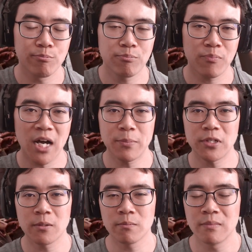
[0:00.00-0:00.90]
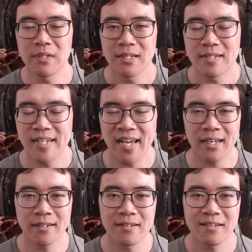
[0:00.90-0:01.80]
popping them
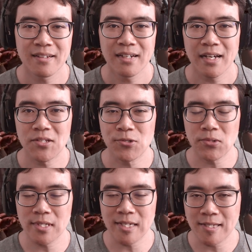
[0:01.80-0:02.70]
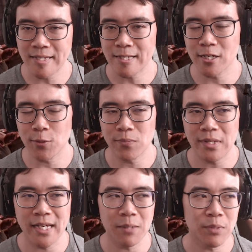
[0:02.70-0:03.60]
dead as soon as they see them,
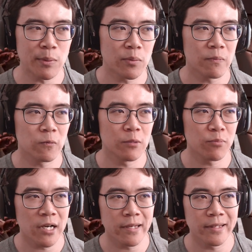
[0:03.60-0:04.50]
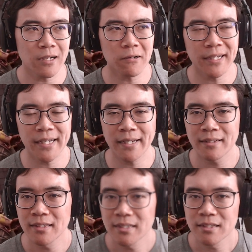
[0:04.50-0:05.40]
then people would probably think,
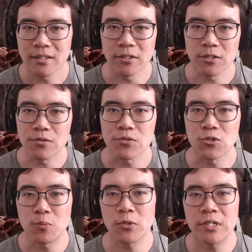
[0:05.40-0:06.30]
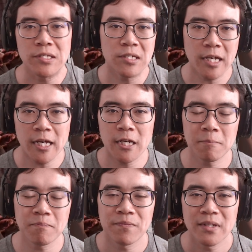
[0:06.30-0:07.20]
okay, super easy
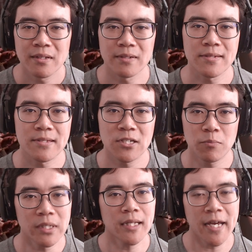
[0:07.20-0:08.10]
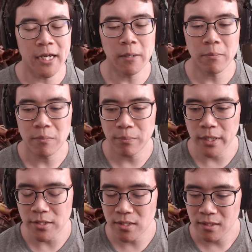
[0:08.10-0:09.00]
game, this is going to be lame.
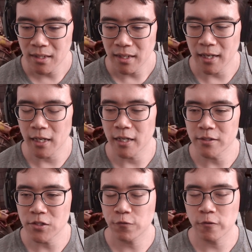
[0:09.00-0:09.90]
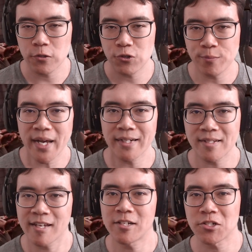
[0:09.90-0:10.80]
But just for the
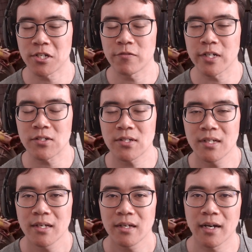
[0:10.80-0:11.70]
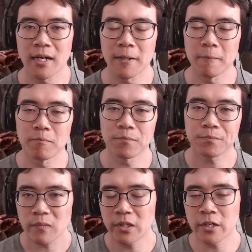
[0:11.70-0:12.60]
dramatic tension of it,
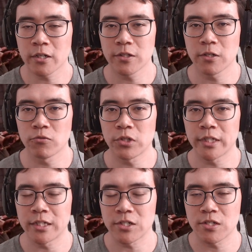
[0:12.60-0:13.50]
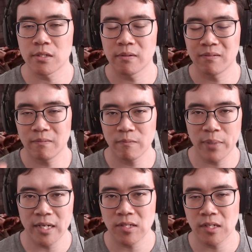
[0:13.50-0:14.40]
they're really just
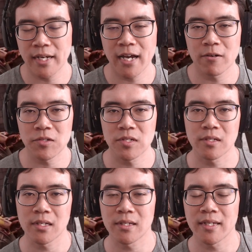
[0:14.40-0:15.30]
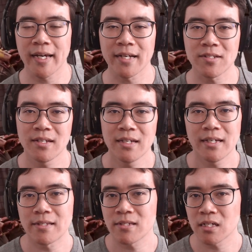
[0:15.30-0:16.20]
pacing it out so then that
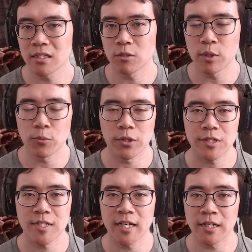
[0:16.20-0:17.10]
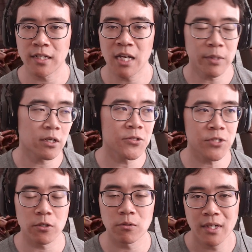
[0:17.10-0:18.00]
it's a little bit more exciting. I mean,
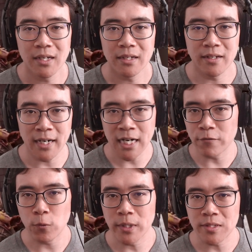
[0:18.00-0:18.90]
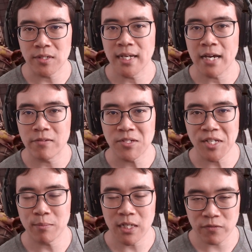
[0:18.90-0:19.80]
also, not everyone is going to have the
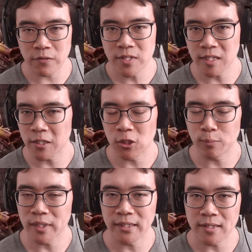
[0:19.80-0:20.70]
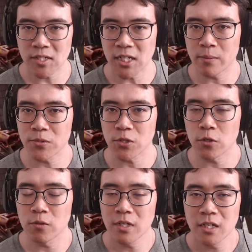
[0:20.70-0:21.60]
same level of skill playing this game.
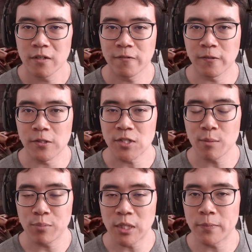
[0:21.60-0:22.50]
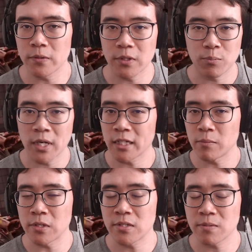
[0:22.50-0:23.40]
So for some people, they're probably
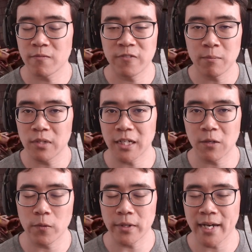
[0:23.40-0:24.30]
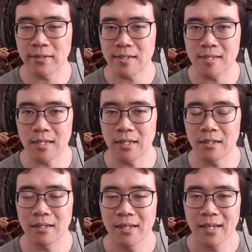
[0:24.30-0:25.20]
going to be fumbling at the
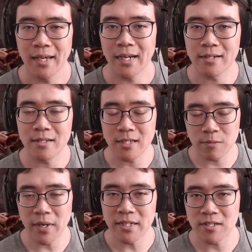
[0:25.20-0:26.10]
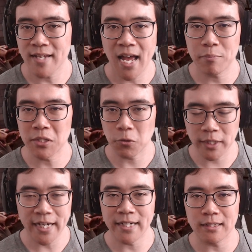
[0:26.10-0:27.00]
scene, and this might just happen
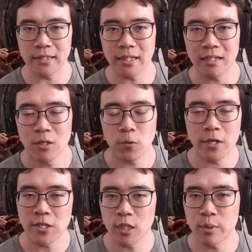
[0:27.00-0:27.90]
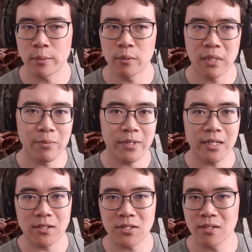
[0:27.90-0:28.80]
organically. Whereas other people, maybe
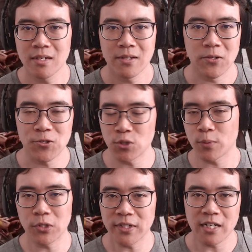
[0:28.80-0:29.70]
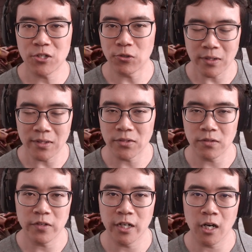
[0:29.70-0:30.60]
they're super good at shooting things
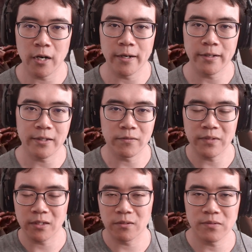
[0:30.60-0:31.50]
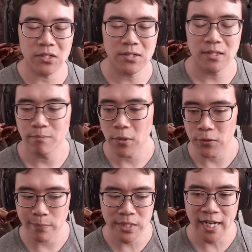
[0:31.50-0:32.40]
in VR, and they'll just mow
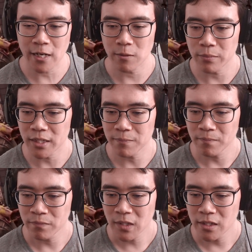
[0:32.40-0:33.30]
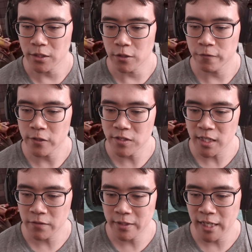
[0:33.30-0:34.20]
them down. But for the
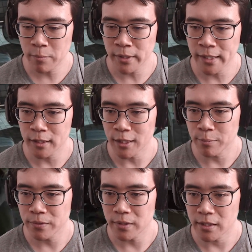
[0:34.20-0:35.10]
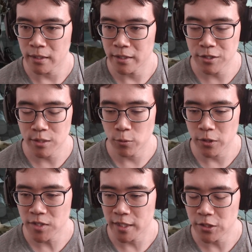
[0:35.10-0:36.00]
sake of the gameplay clip, it's just more
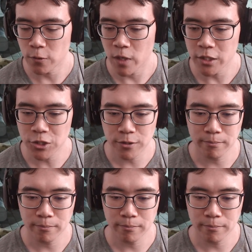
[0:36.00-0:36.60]
exciting to watch.